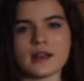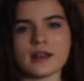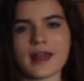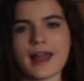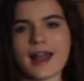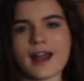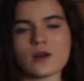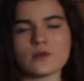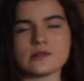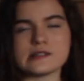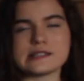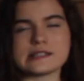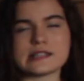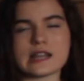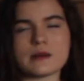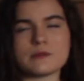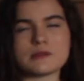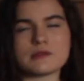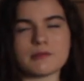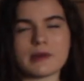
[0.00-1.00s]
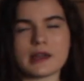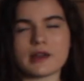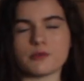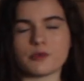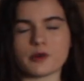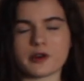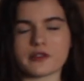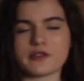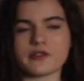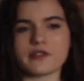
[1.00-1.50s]
Now it's time to make
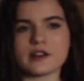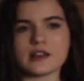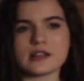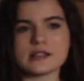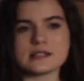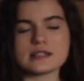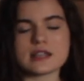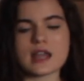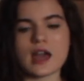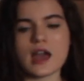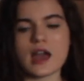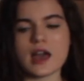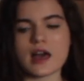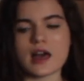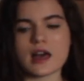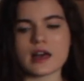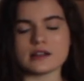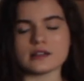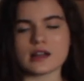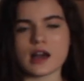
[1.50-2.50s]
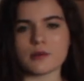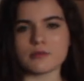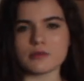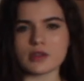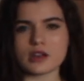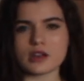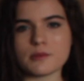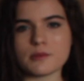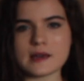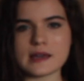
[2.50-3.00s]
breakfast and I'm
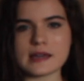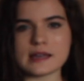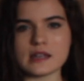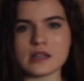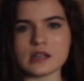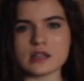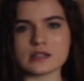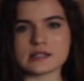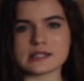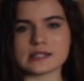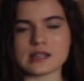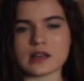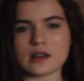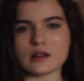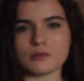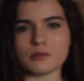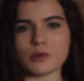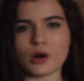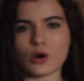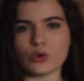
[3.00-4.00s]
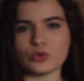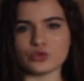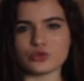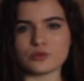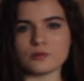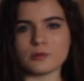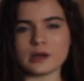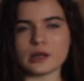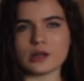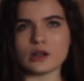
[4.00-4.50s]
to be eating some
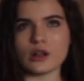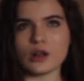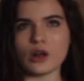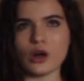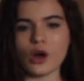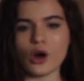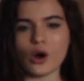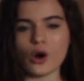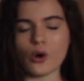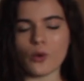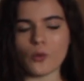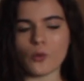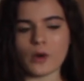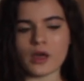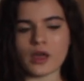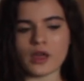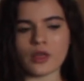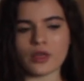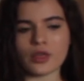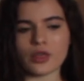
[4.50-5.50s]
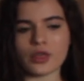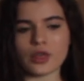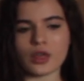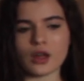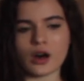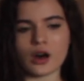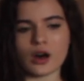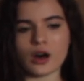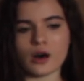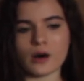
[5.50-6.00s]
oatmeal with
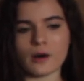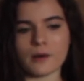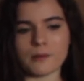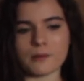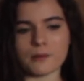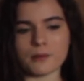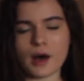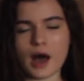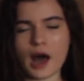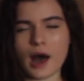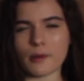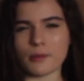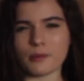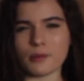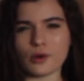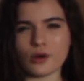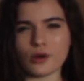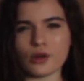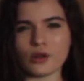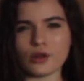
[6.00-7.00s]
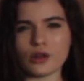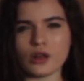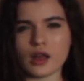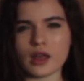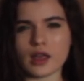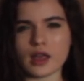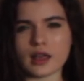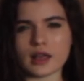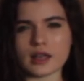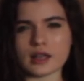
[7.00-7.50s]
um,
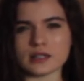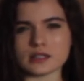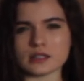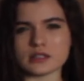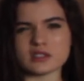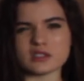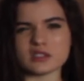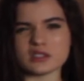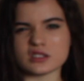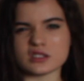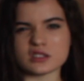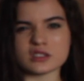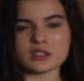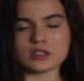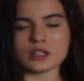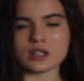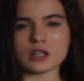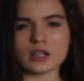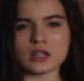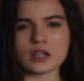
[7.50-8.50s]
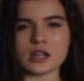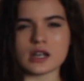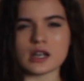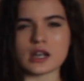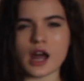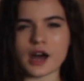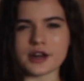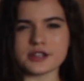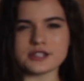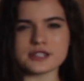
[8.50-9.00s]
apple and
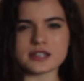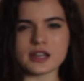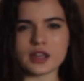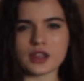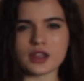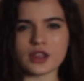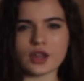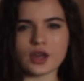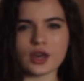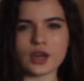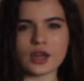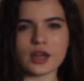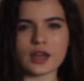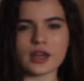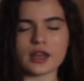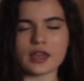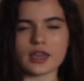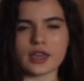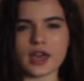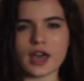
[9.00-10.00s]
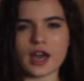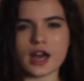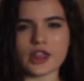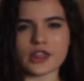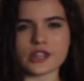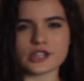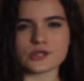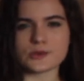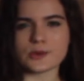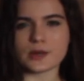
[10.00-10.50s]
nuts I think. Yeah,
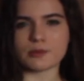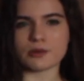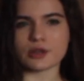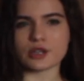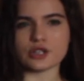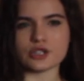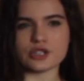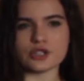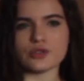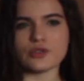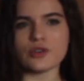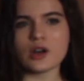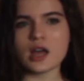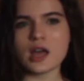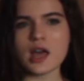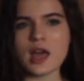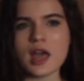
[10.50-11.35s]
that's what I'm going to do.